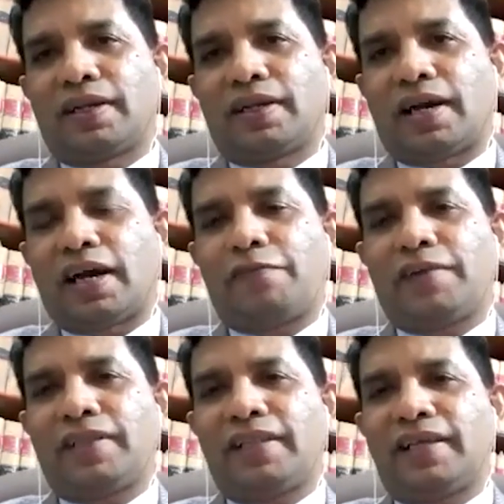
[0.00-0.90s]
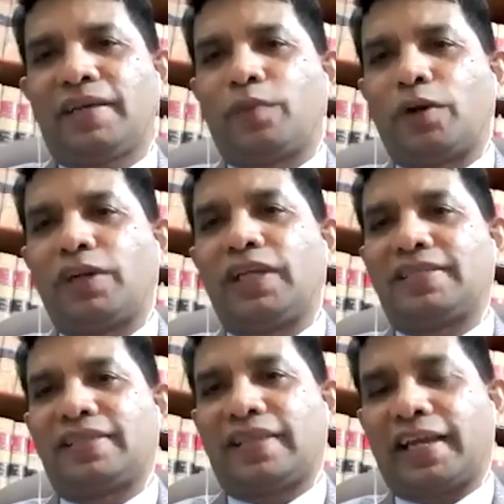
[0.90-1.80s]
after the
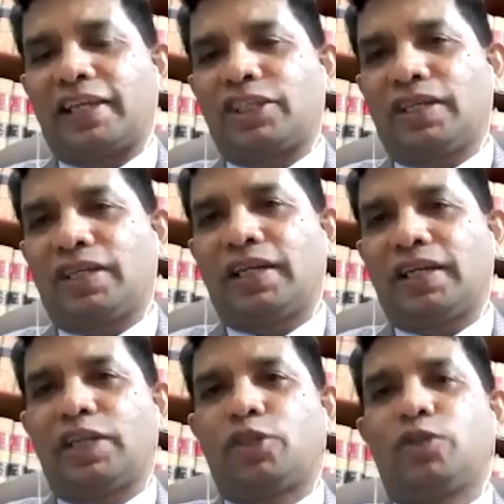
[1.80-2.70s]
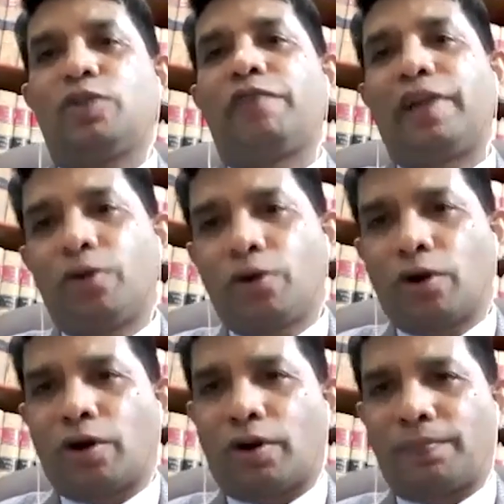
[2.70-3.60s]
body's action, it should
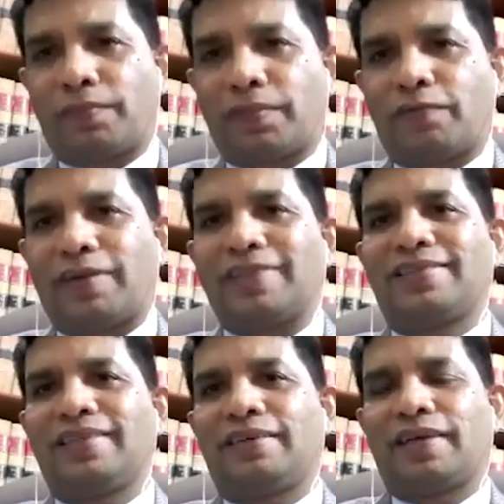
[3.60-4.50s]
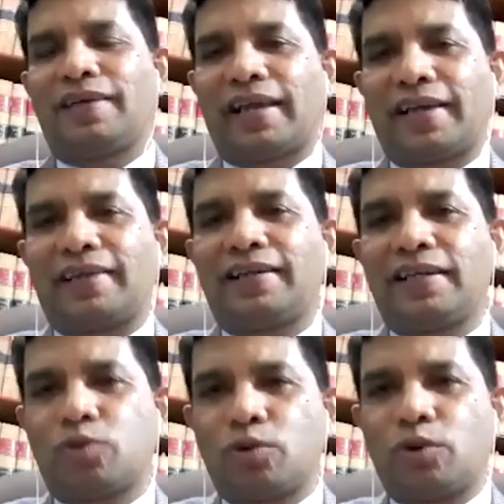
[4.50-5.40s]
withdraw. Once the act
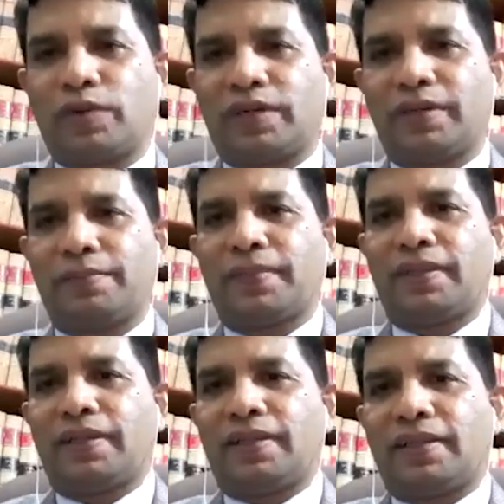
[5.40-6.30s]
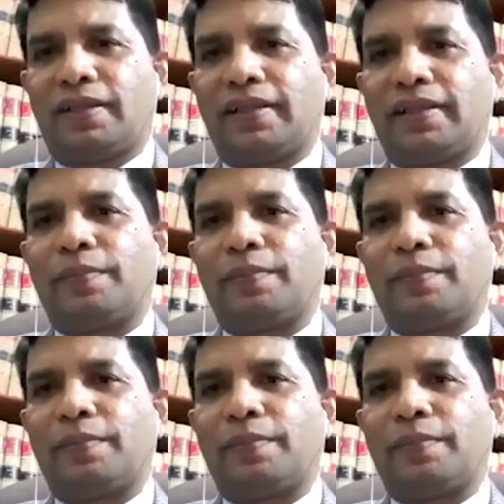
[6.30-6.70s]
is over, that